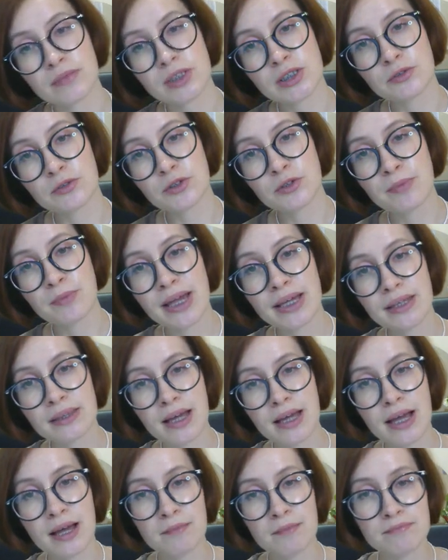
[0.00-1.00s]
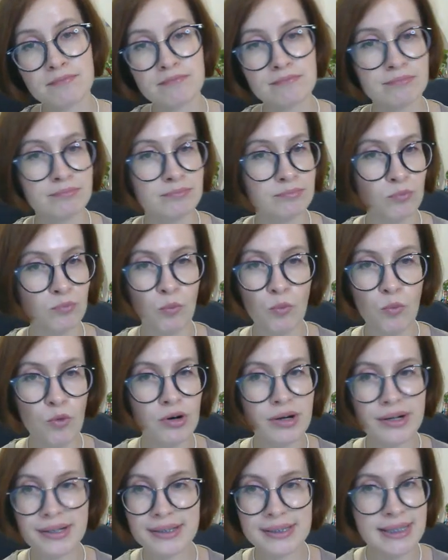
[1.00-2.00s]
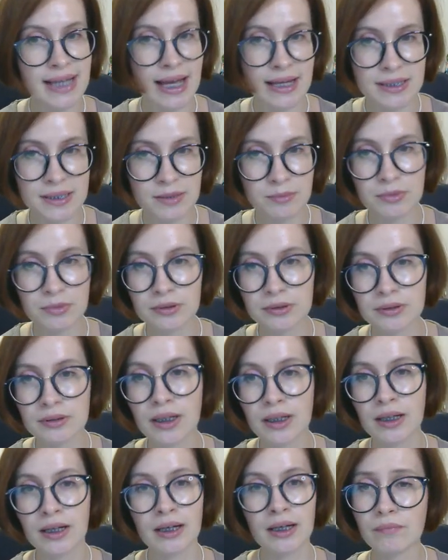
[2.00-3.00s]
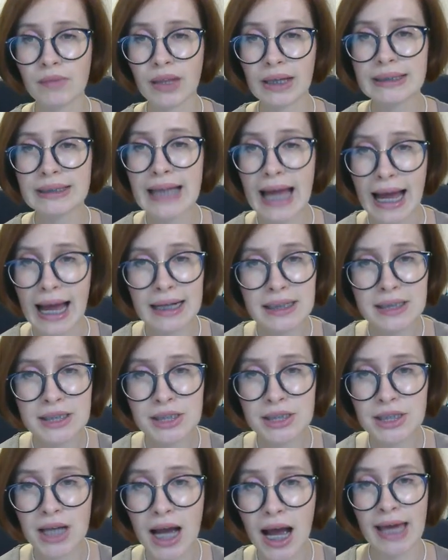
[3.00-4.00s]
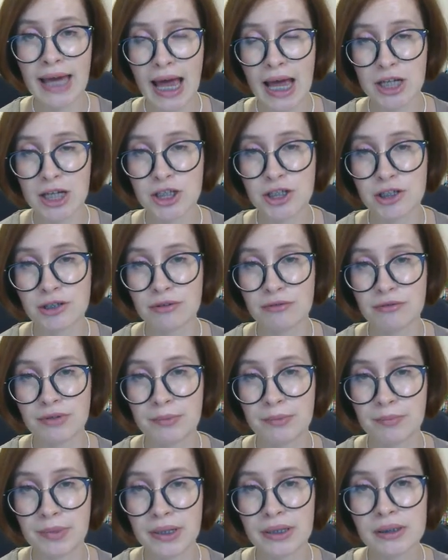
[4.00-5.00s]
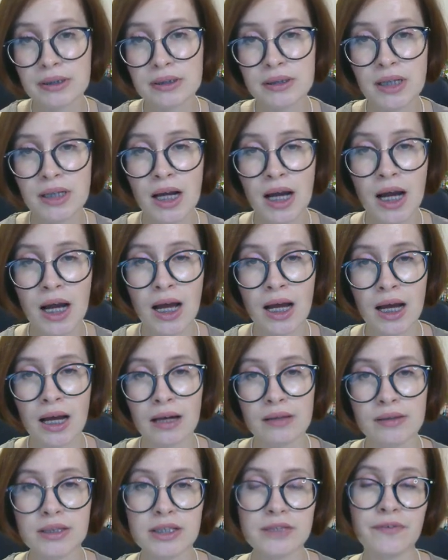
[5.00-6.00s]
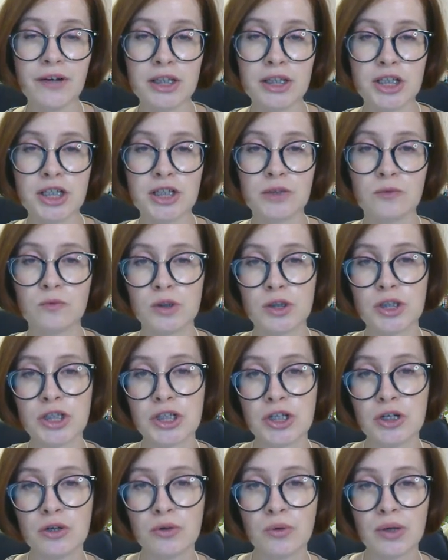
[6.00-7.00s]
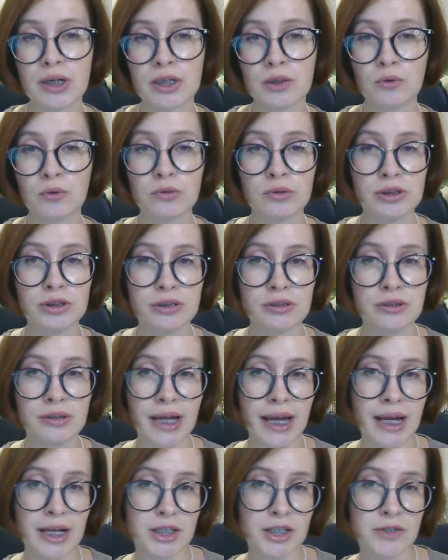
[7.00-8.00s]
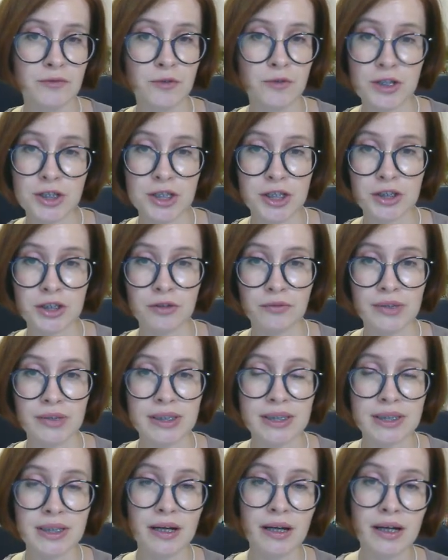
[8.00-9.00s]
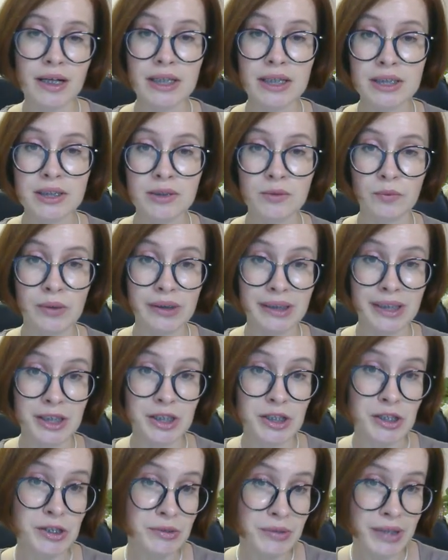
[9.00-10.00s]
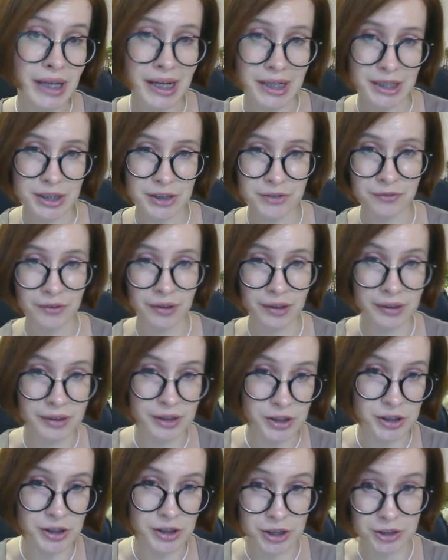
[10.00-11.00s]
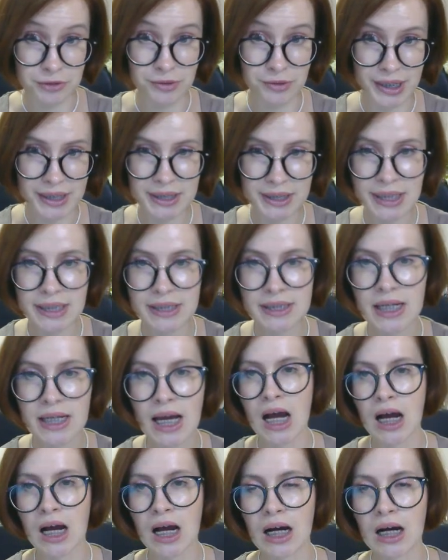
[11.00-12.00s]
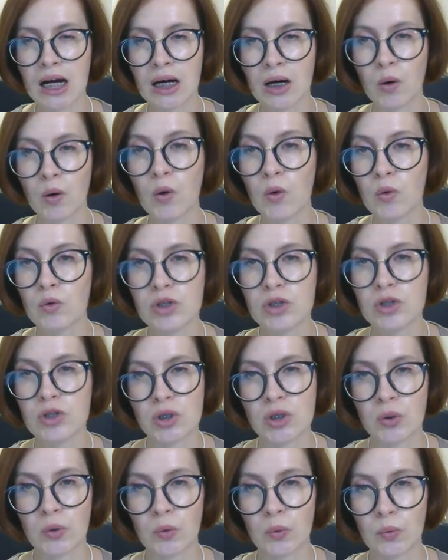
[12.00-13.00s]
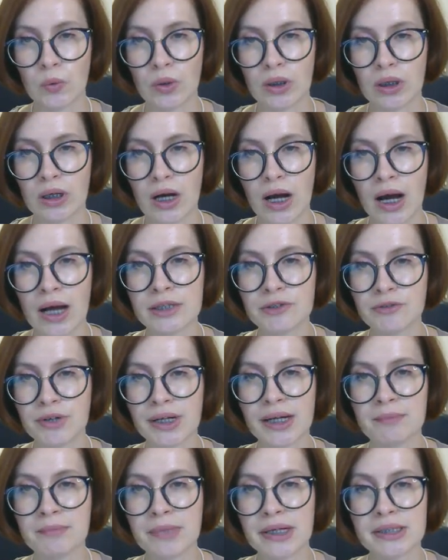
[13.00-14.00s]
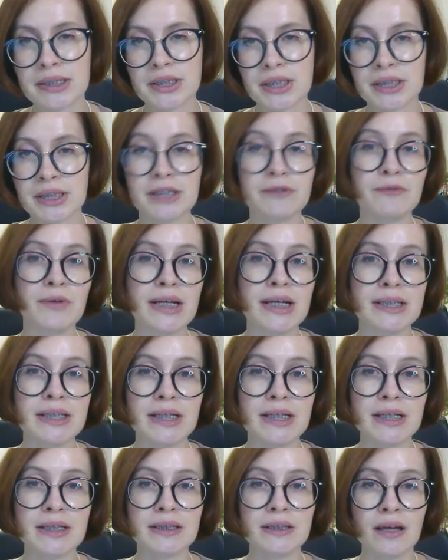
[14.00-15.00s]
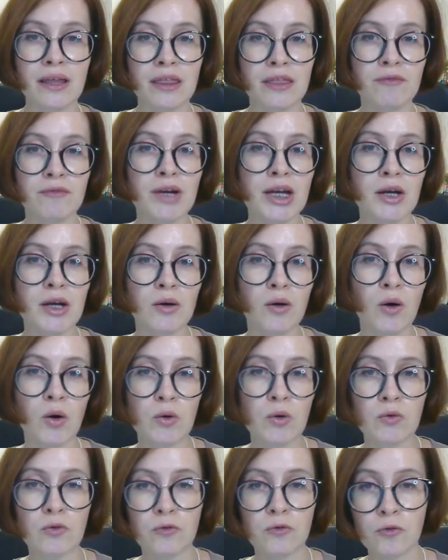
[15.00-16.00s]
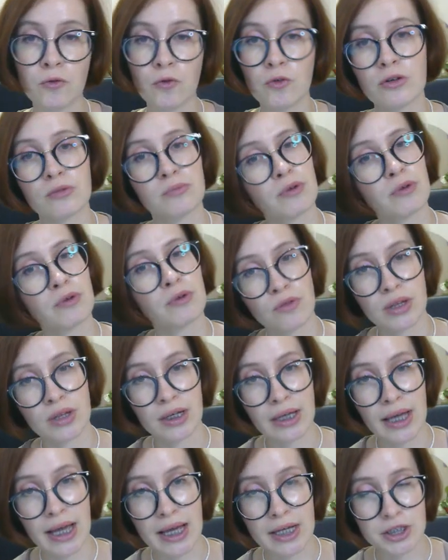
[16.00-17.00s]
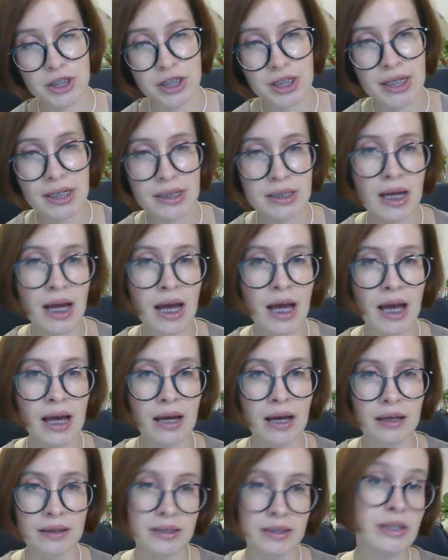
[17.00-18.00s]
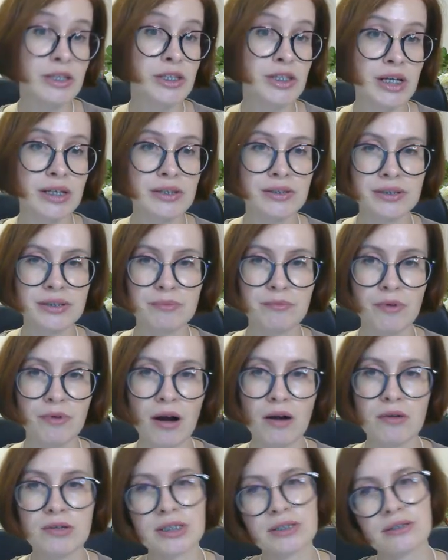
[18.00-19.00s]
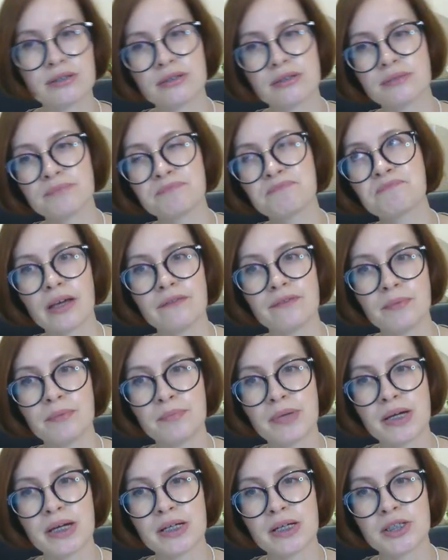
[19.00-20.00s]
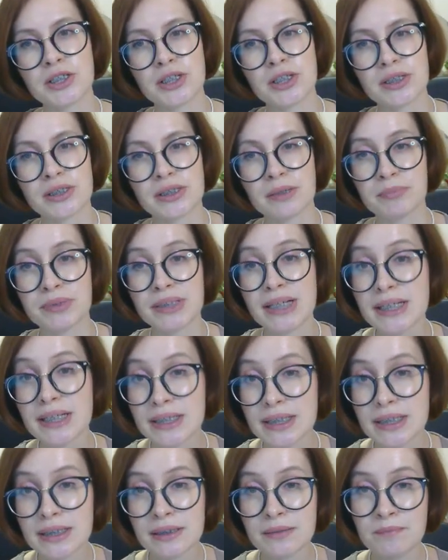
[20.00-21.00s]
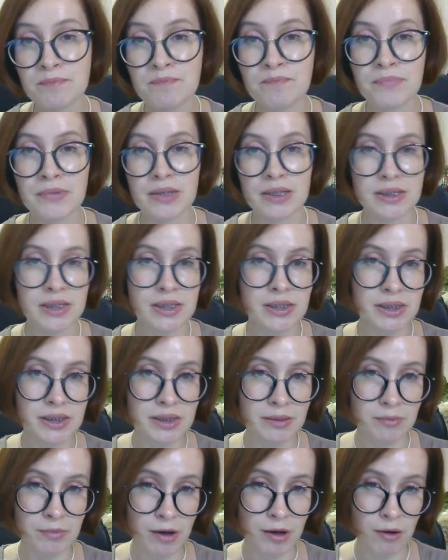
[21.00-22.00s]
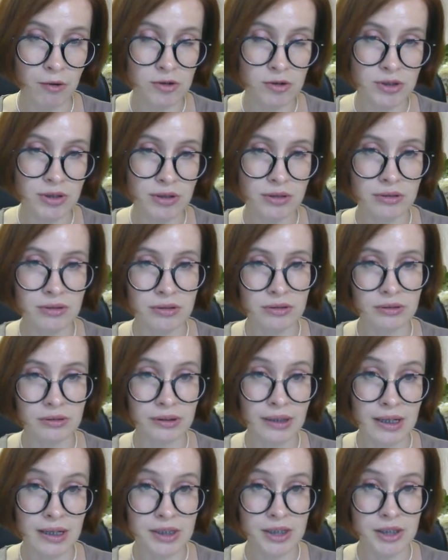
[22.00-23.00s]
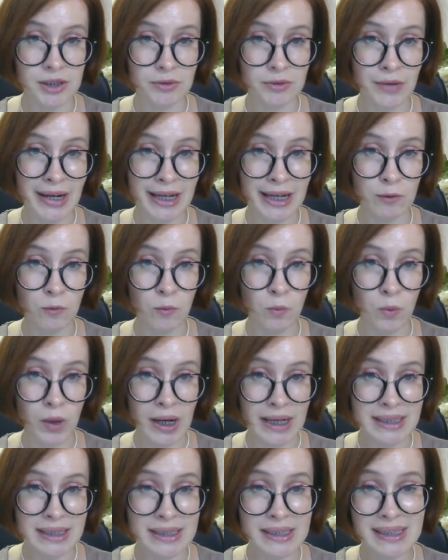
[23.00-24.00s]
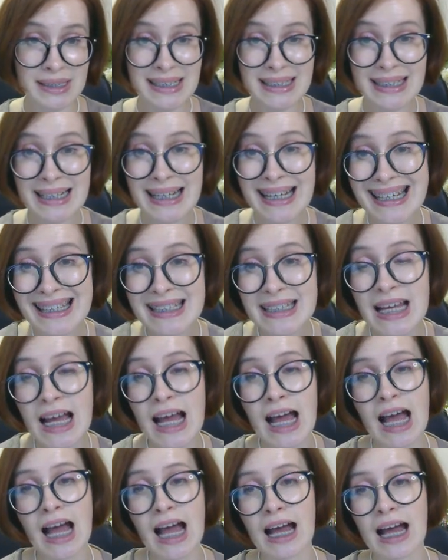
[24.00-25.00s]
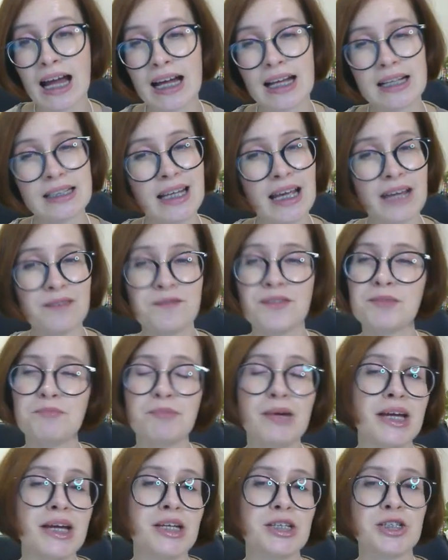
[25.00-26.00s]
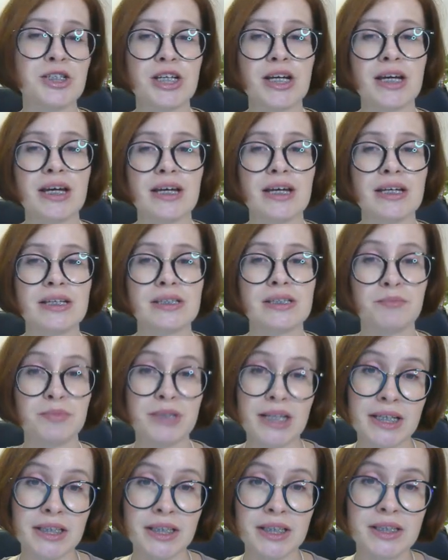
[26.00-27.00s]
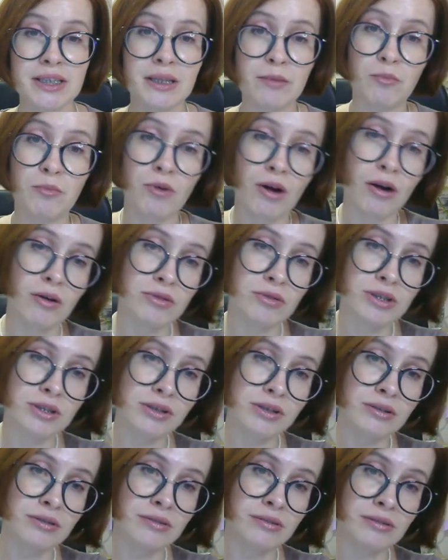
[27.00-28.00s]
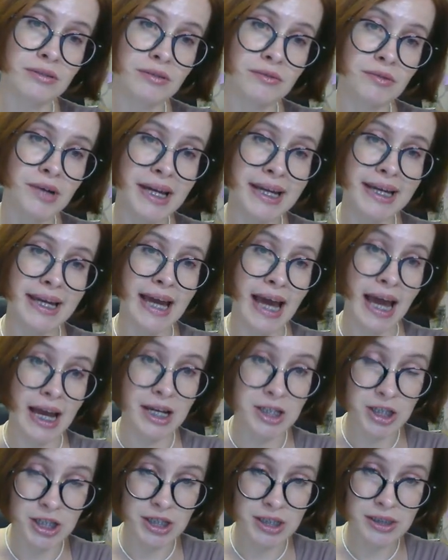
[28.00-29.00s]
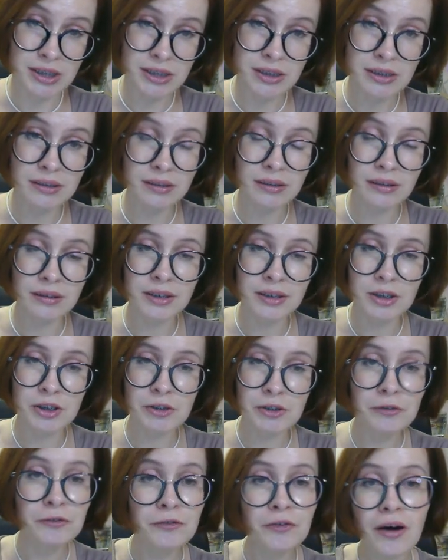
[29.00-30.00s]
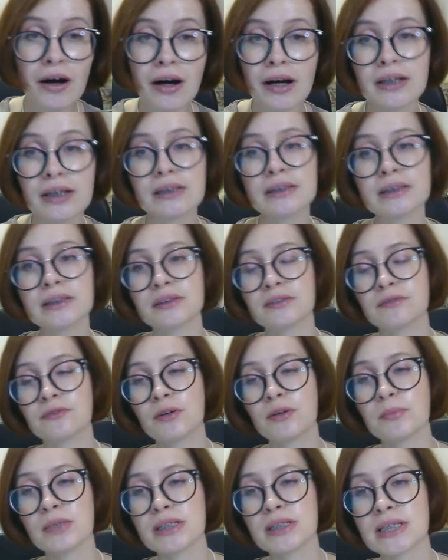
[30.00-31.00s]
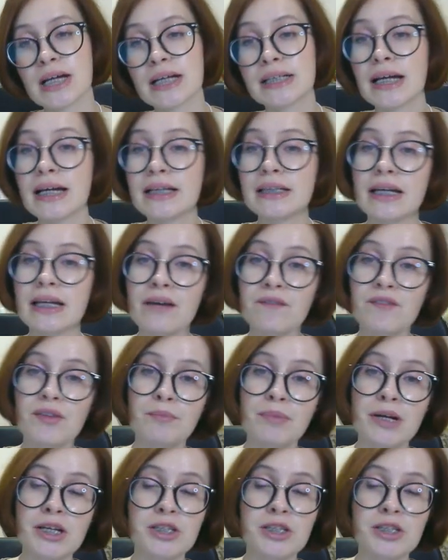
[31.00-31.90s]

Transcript: So to make them more accessible. Next, cache rebuild. This function will show an older cached version of the site when a new cache file is generated. Uh, also, I'd recommend activating a 304 browser caching, and this tells the browser if a page is updated since the browser last requested it, and if the page is updated, the browser recaches the new files from the site, and if the